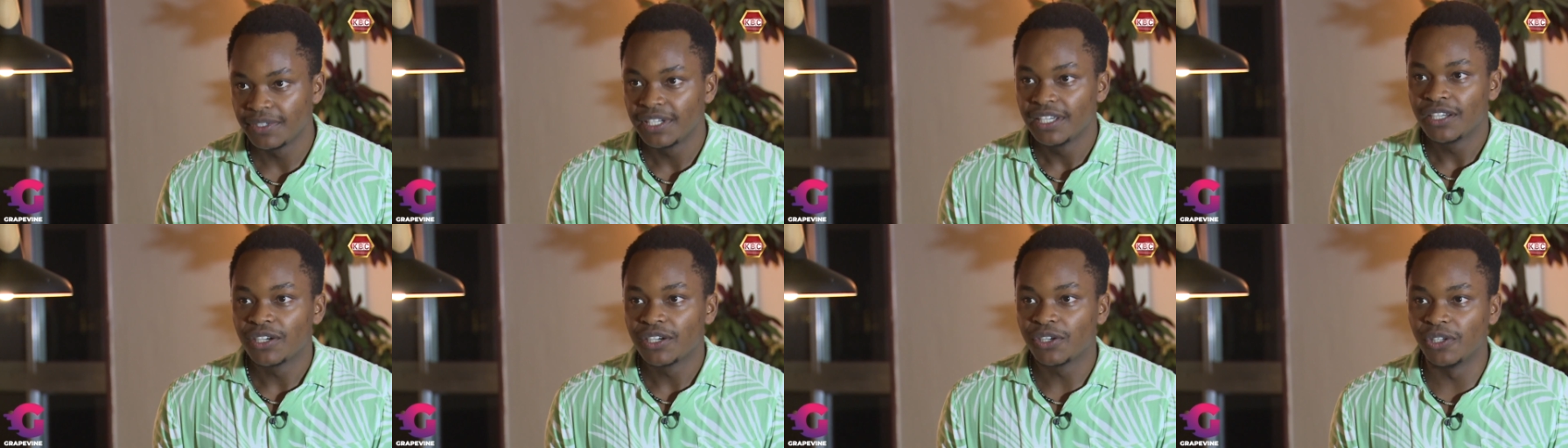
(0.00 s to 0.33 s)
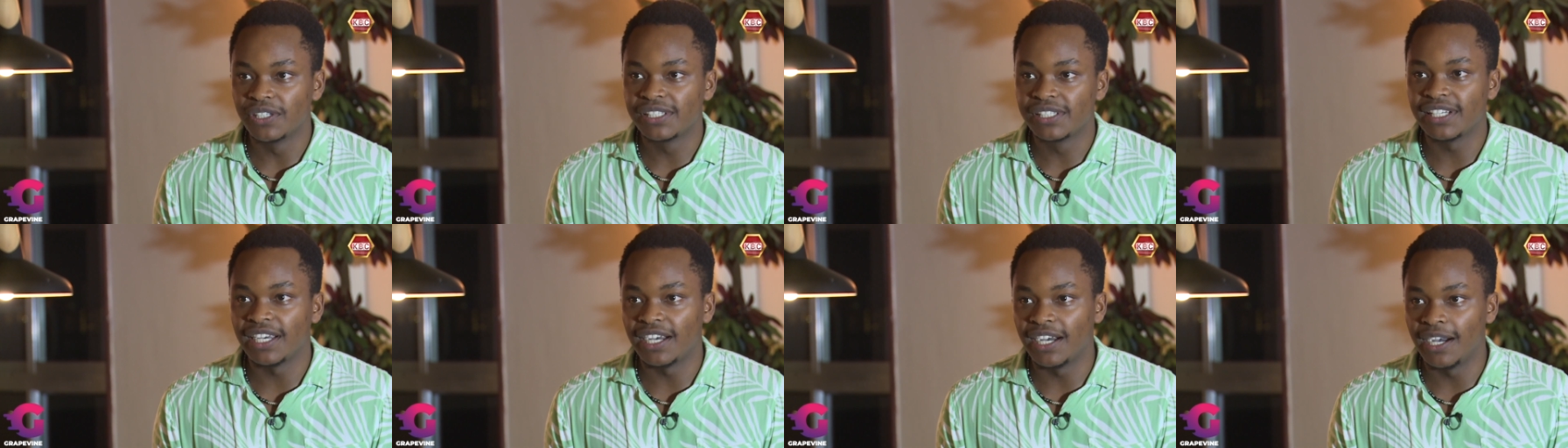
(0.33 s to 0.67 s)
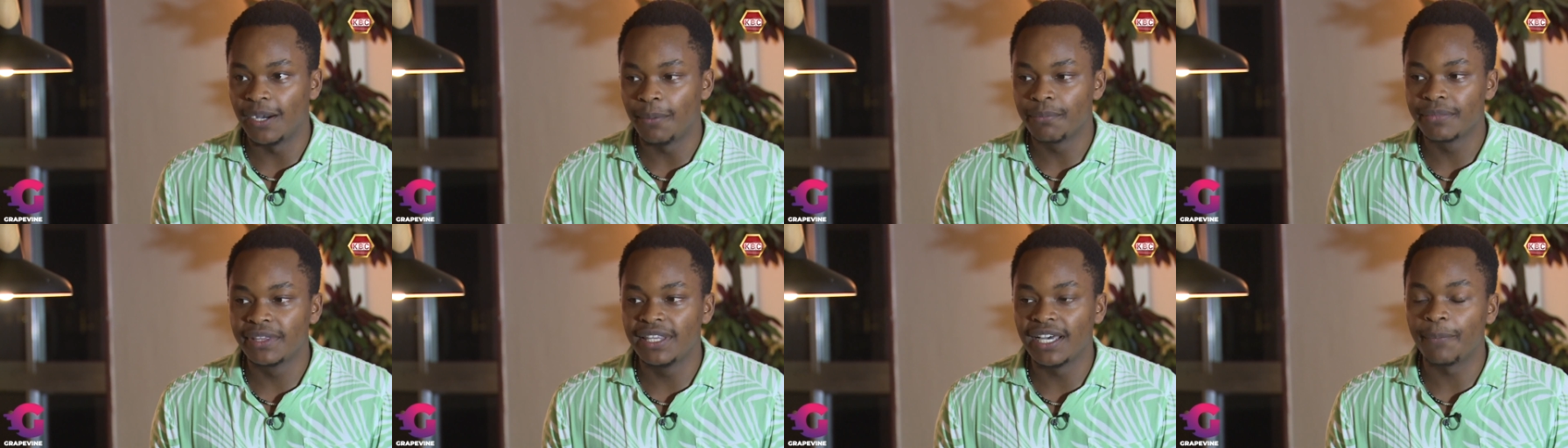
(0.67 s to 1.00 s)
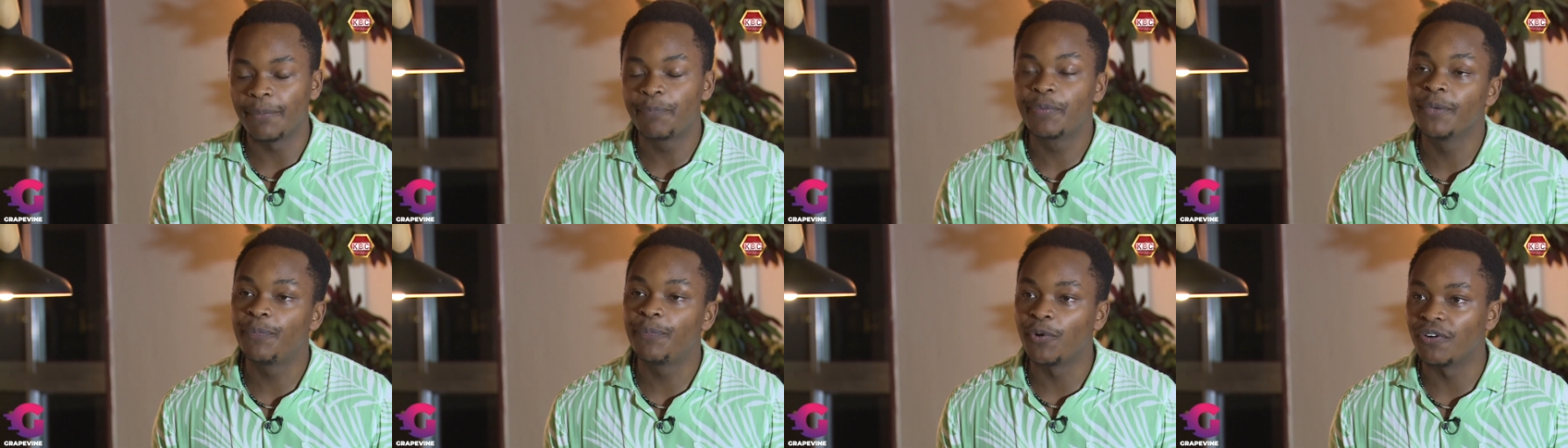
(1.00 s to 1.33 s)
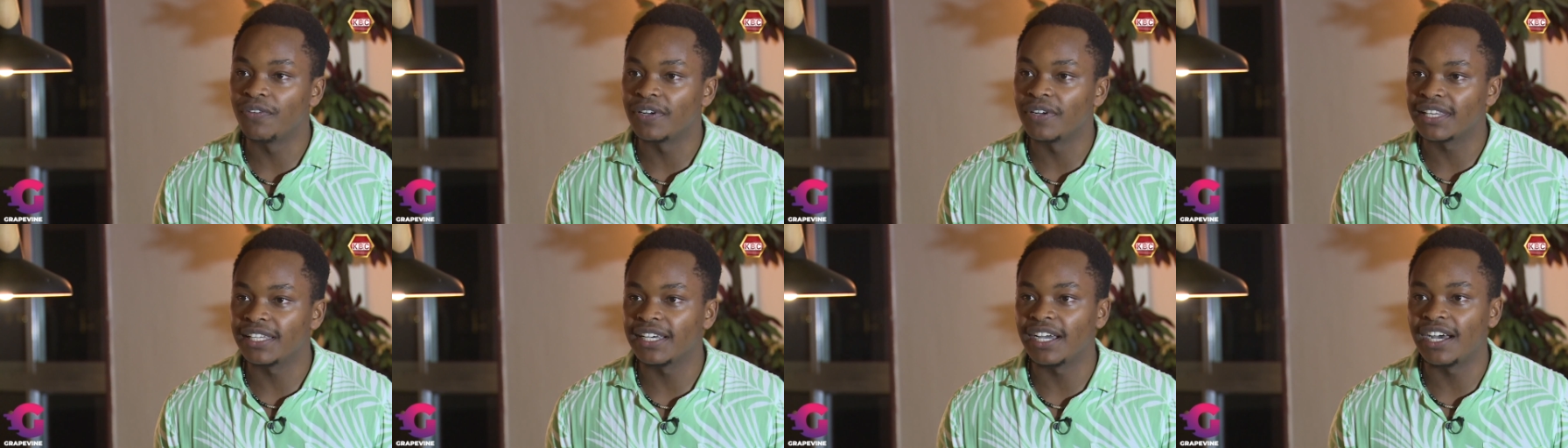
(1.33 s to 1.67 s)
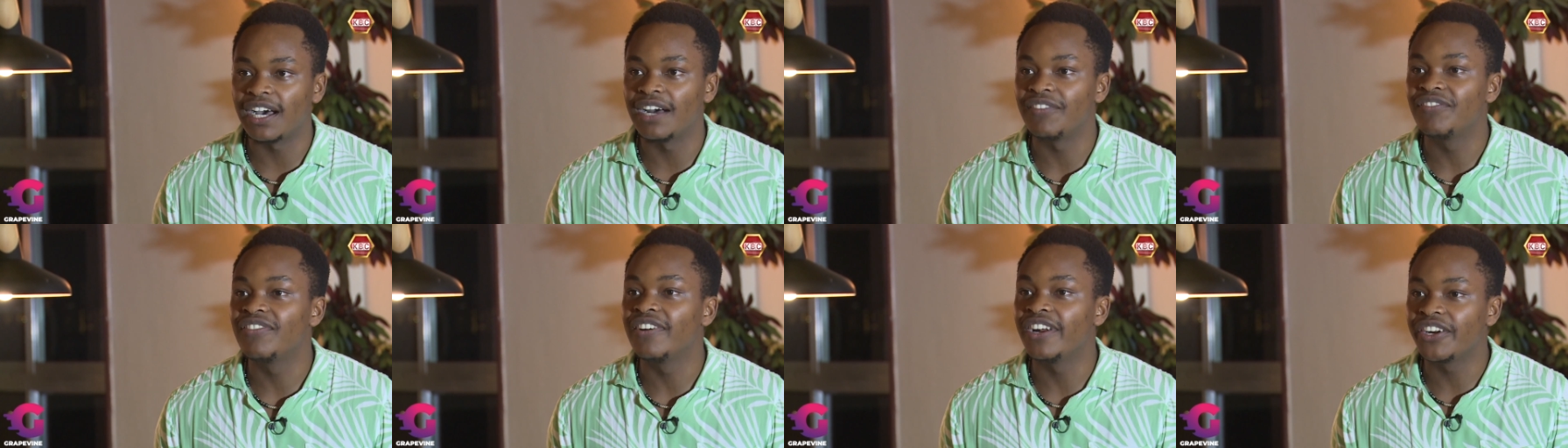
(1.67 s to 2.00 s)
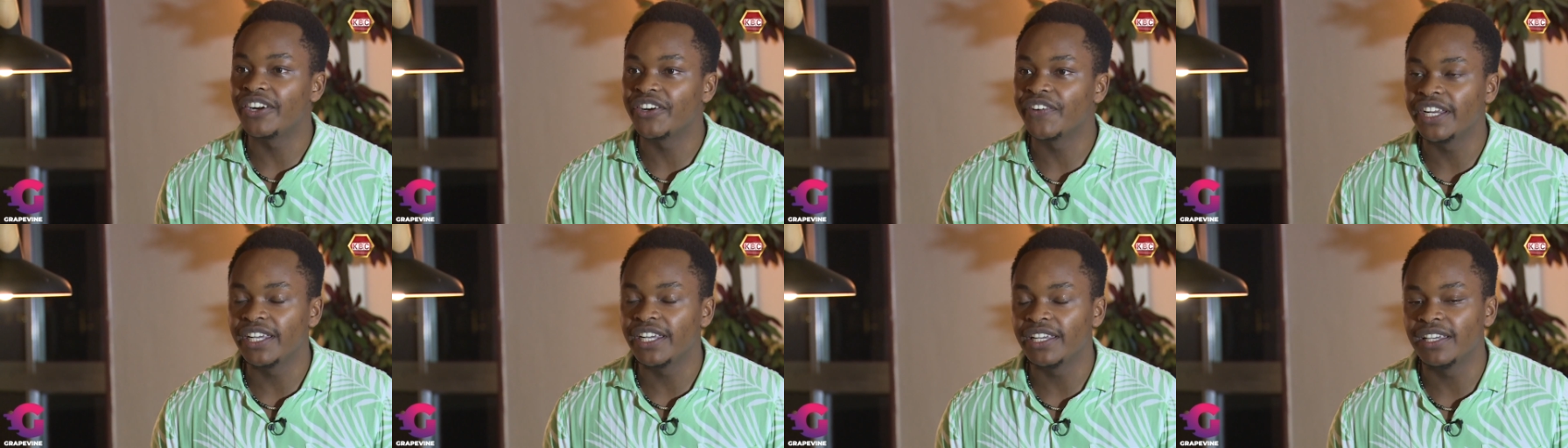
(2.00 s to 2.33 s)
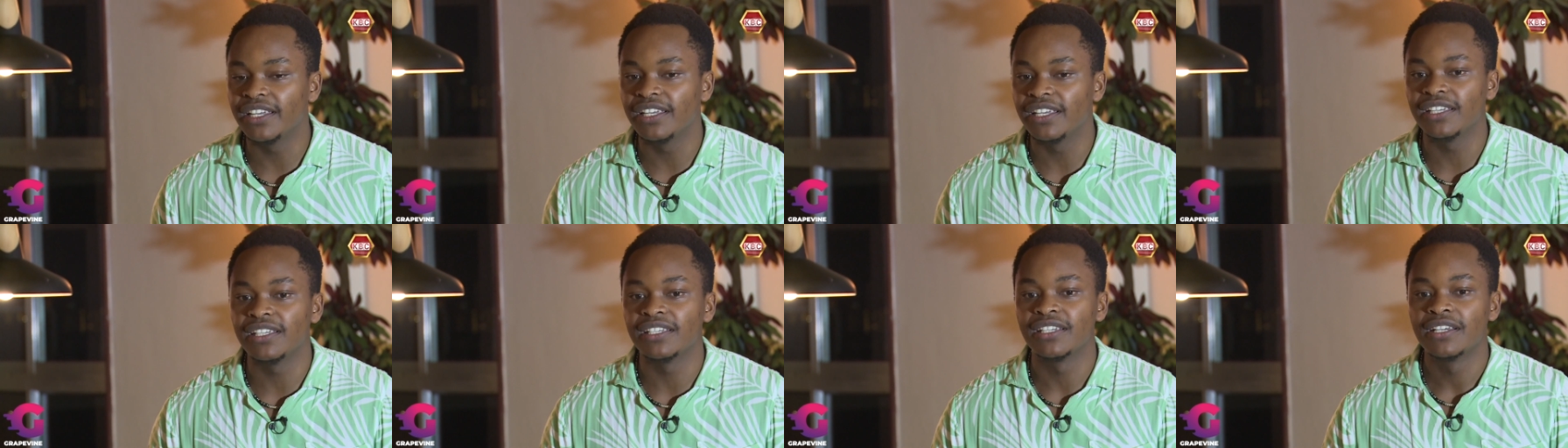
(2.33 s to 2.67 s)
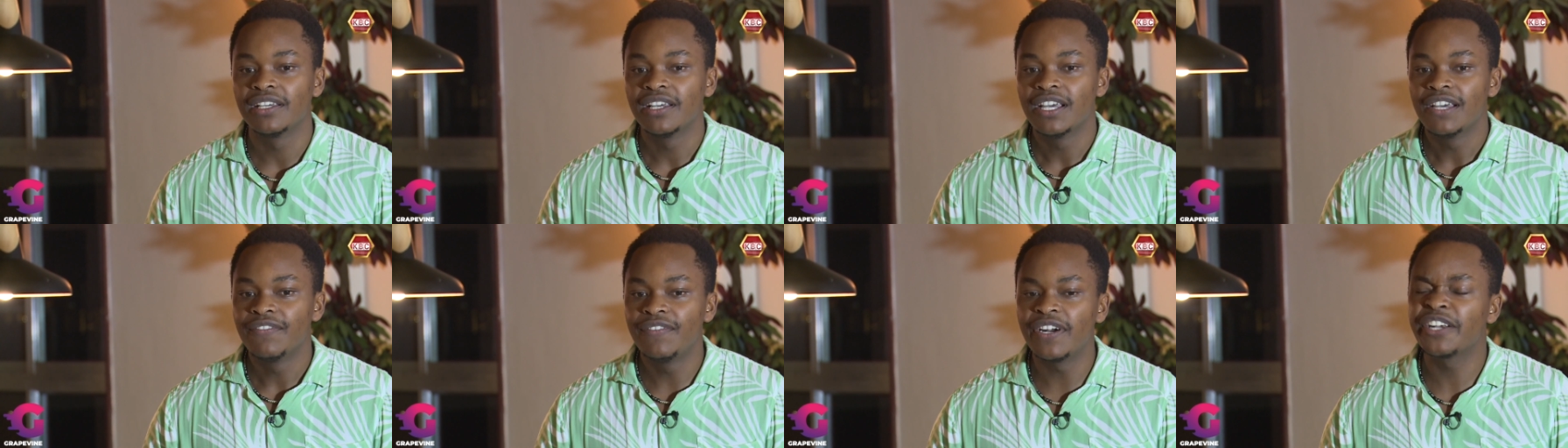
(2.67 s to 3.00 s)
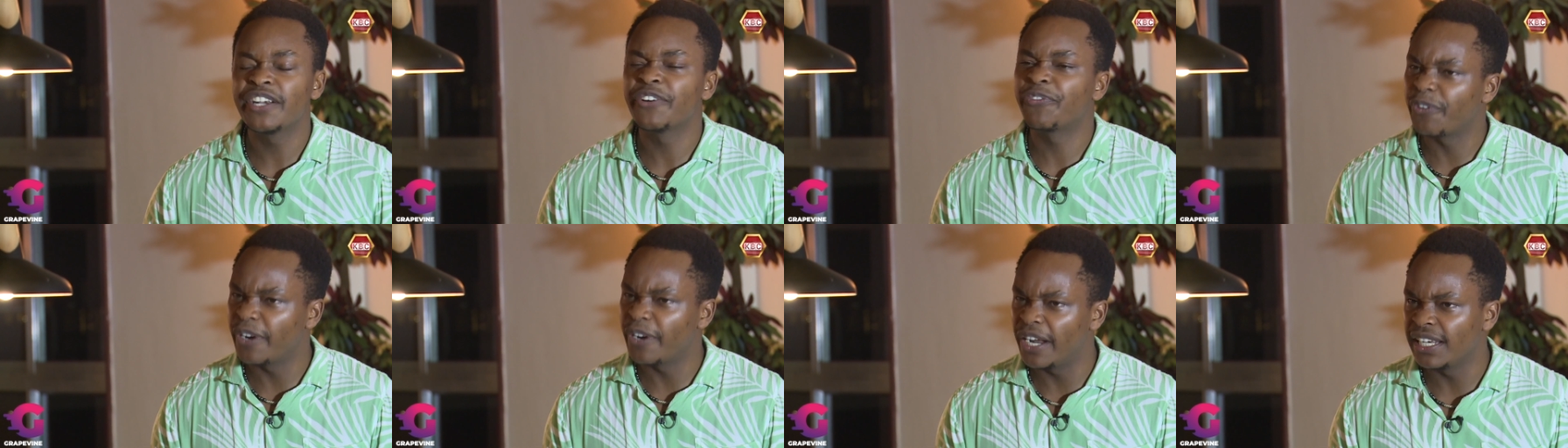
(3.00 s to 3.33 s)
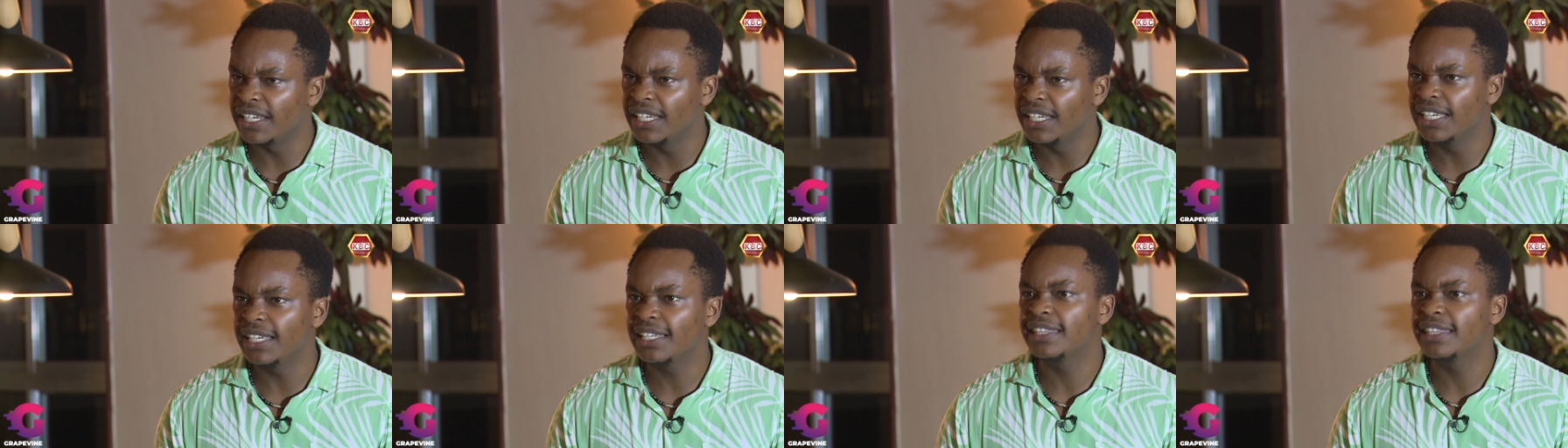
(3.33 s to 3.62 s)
because the people over there are very, very friendly.